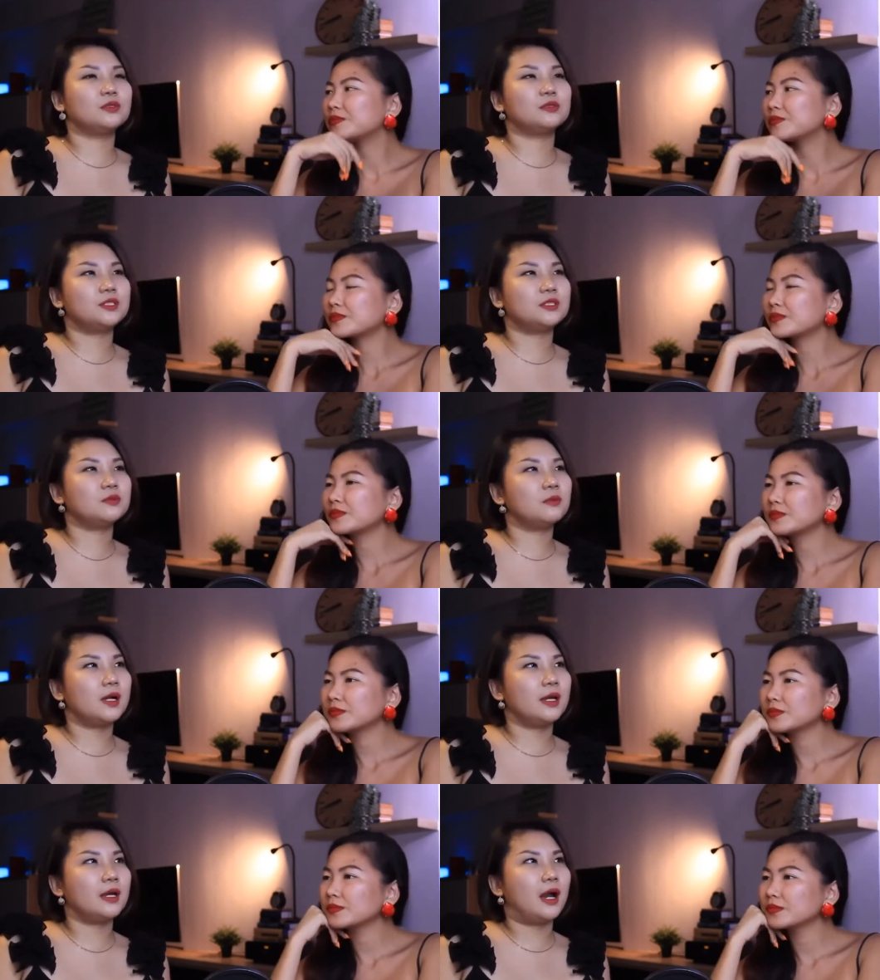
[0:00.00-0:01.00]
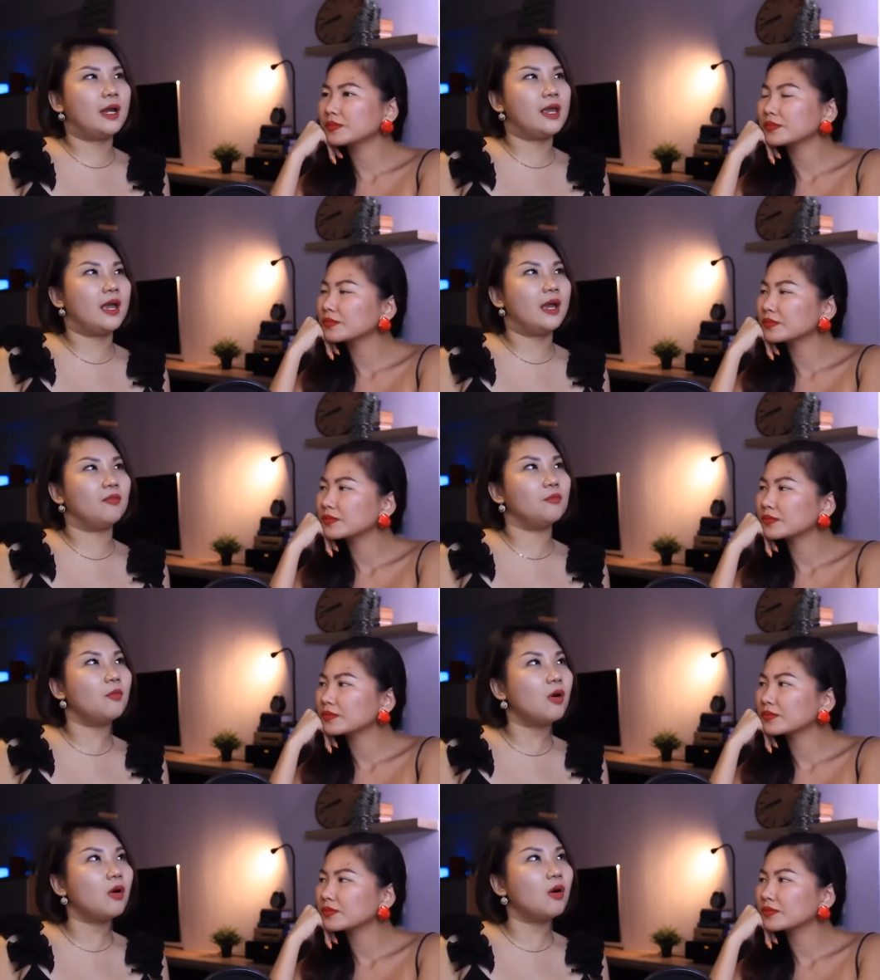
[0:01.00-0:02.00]
Speaker 1: reason why I have
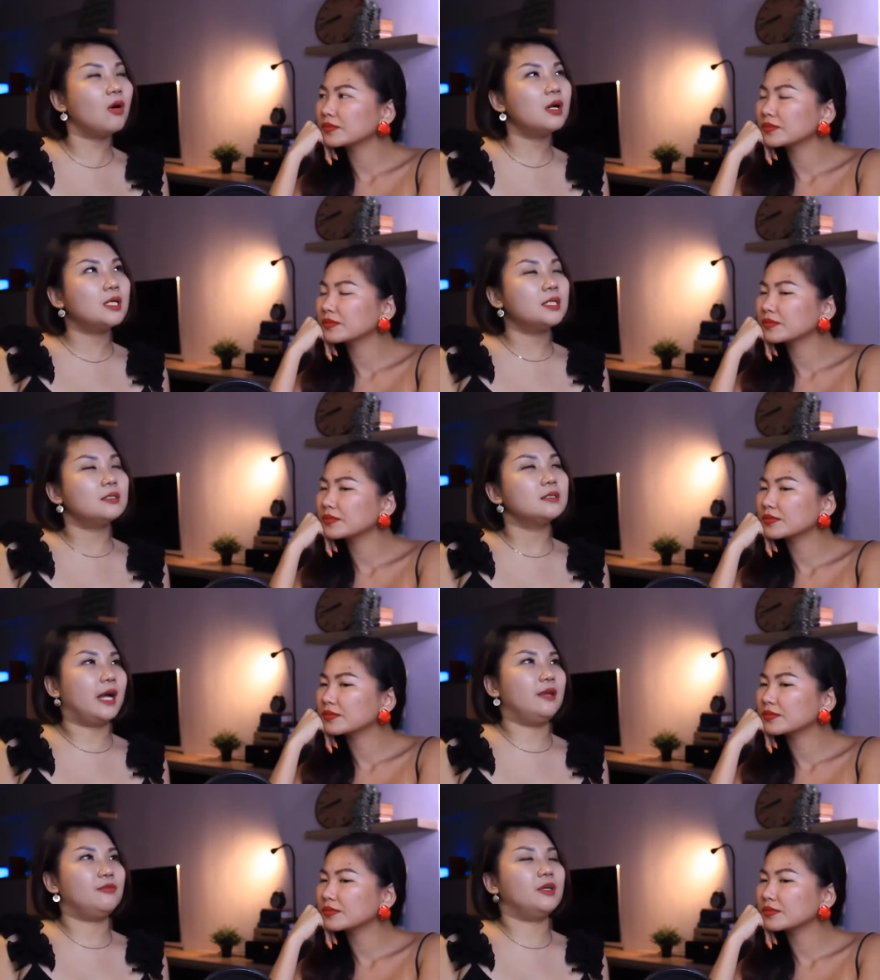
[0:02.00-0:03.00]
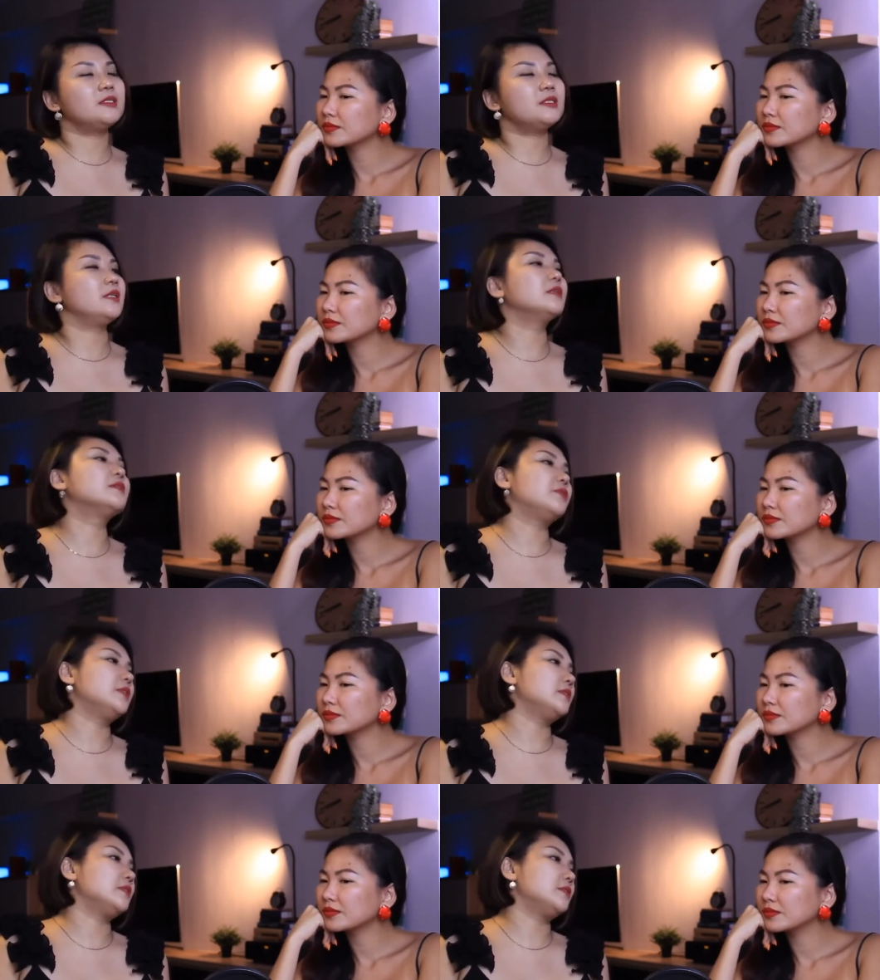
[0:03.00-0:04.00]
more guy friends than
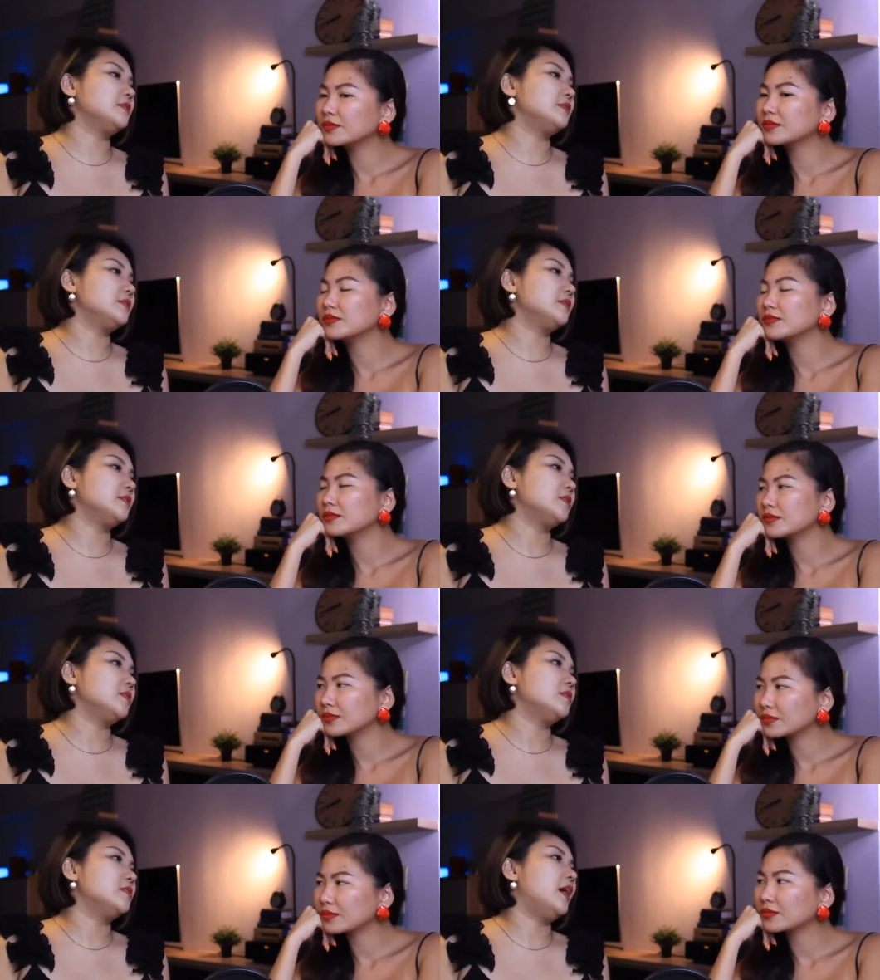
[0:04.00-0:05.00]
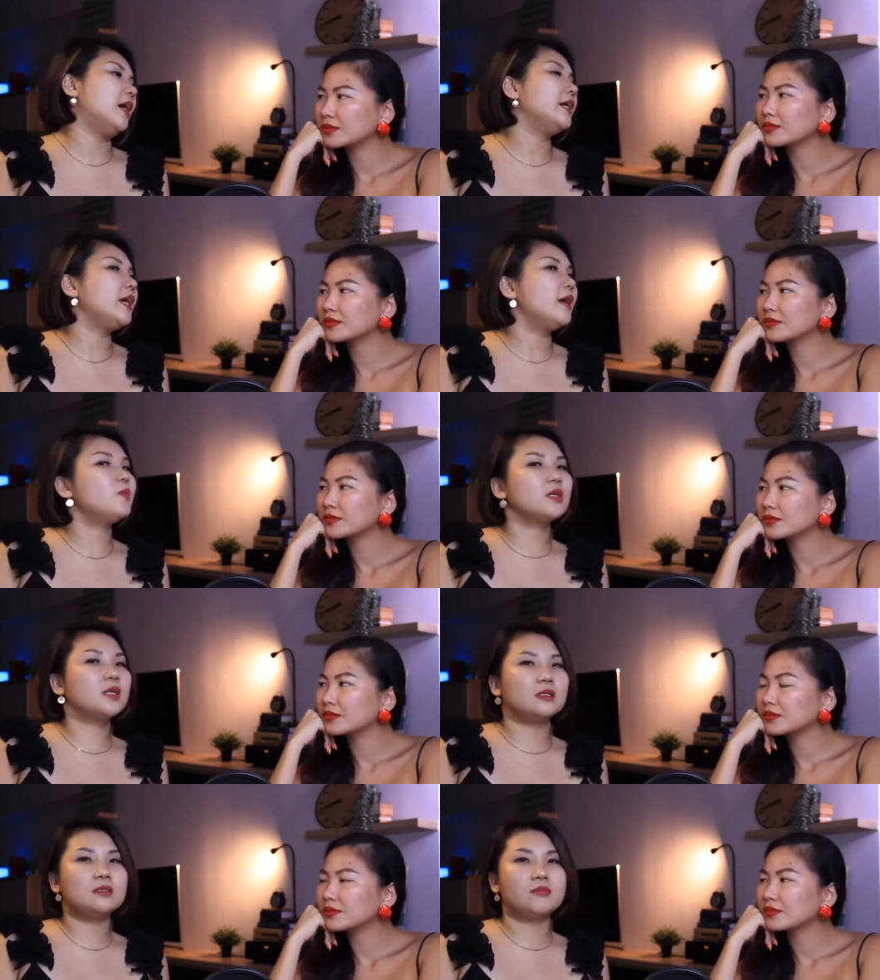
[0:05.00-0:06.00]
girlfriends. Mm. I am a
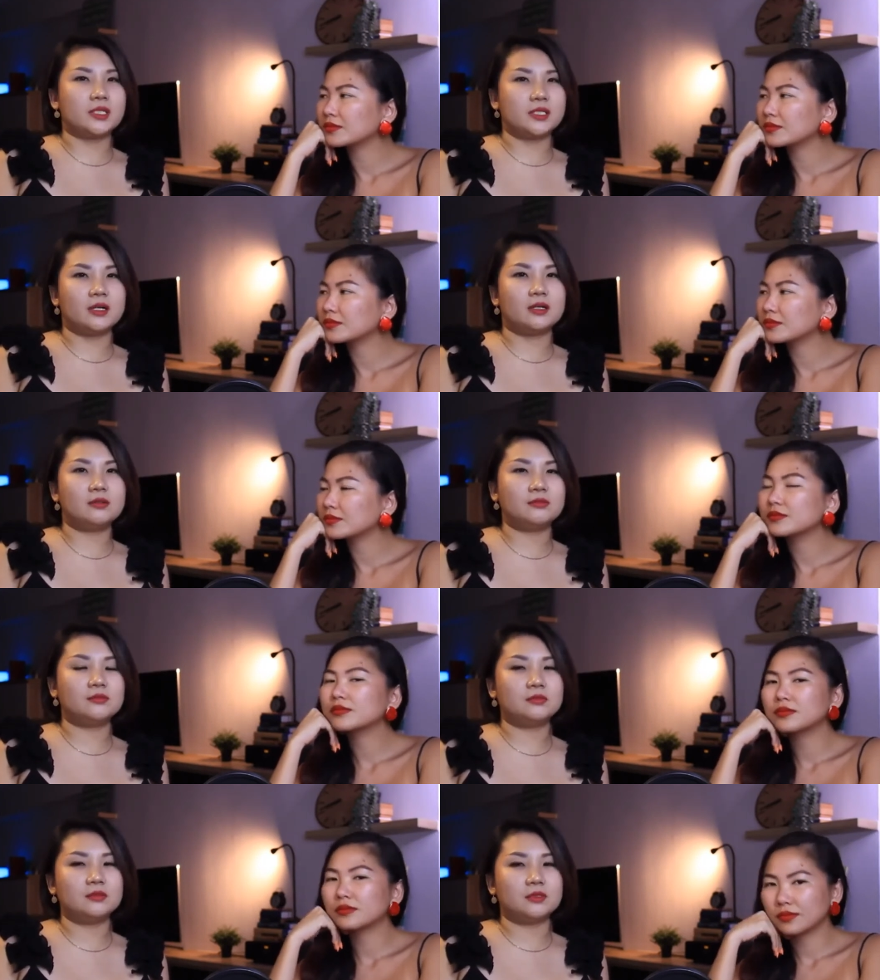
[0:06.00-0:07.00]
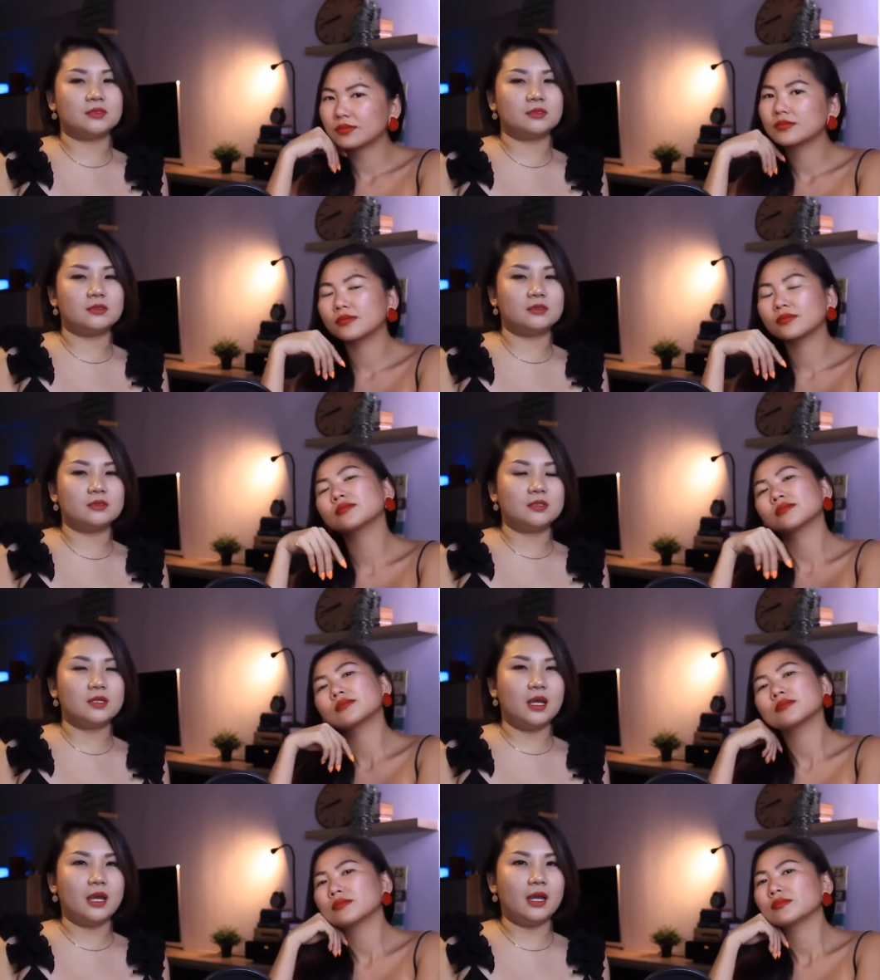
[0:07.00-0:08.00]
girl myself, uh,
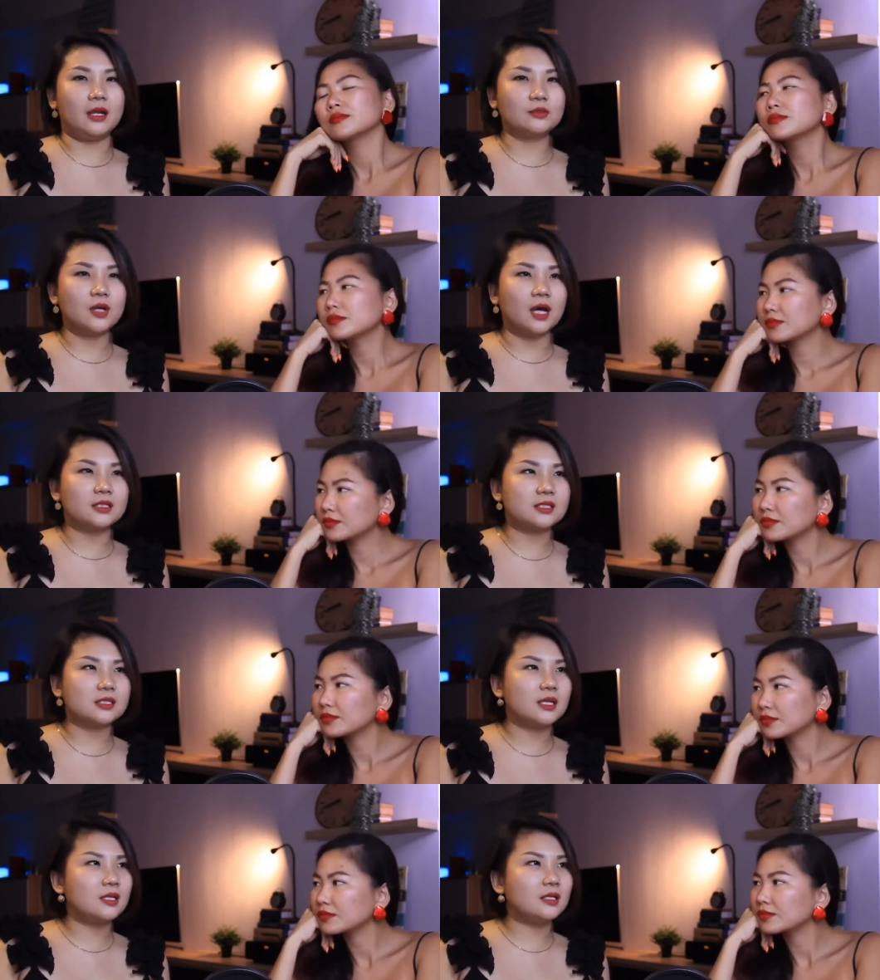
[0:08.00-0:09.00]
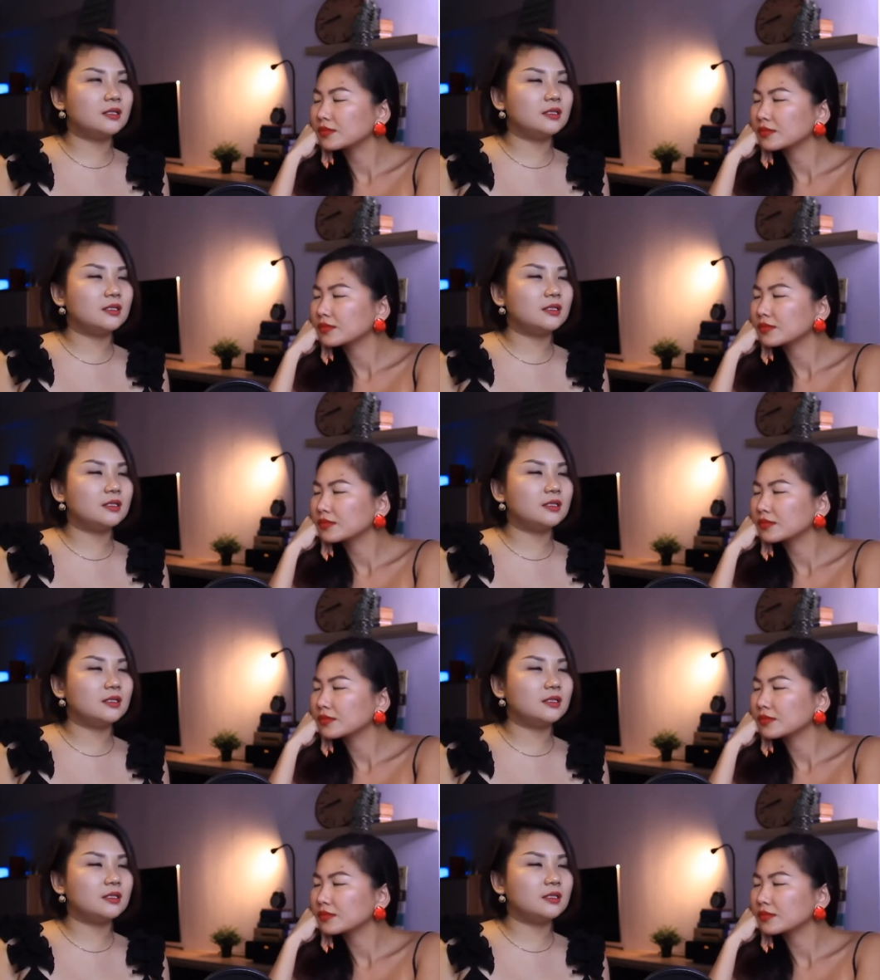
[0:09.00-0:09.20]
and I also understand.